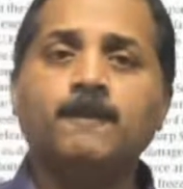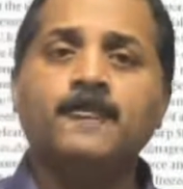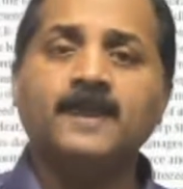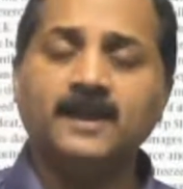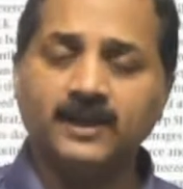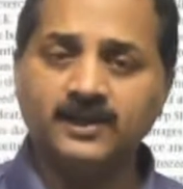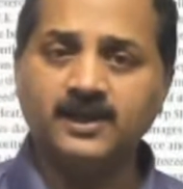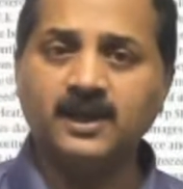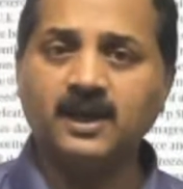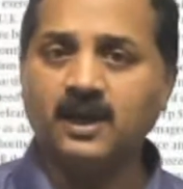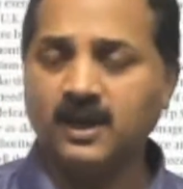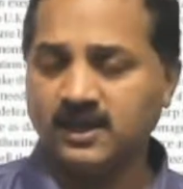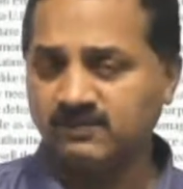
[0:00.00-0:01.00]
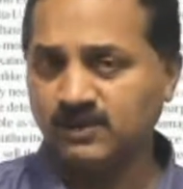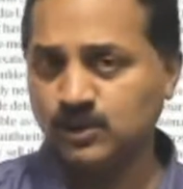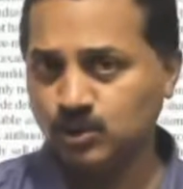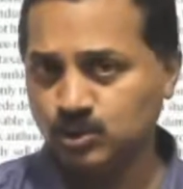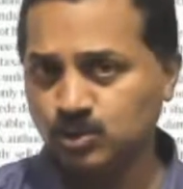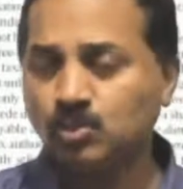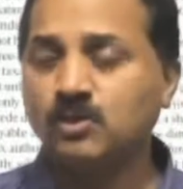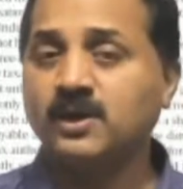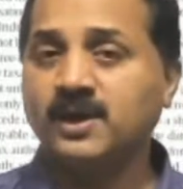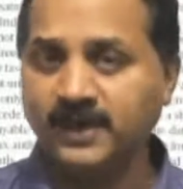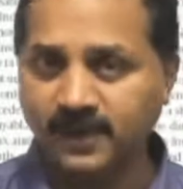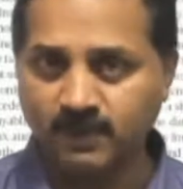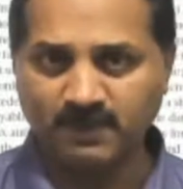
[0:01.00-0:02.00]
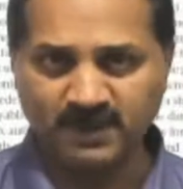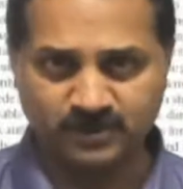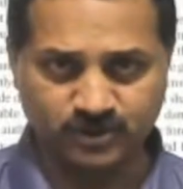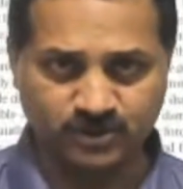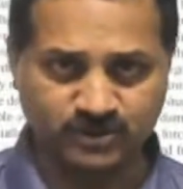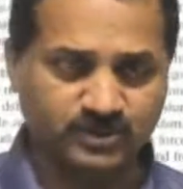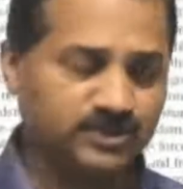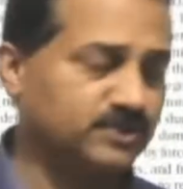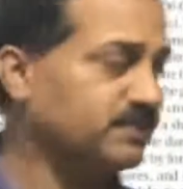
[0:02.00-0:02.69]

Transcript: India and will go to greener pastures.